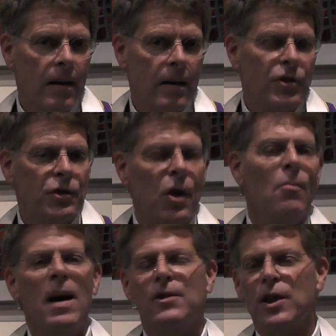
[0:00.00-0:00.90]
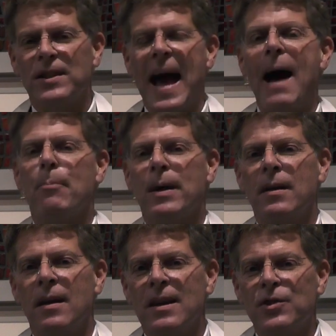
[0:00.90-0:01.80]
So much has
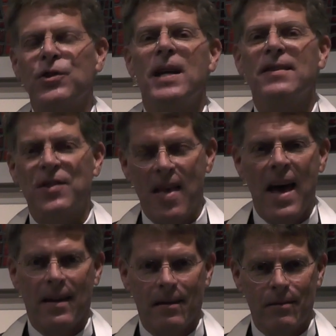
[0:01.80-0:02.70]
happened since then,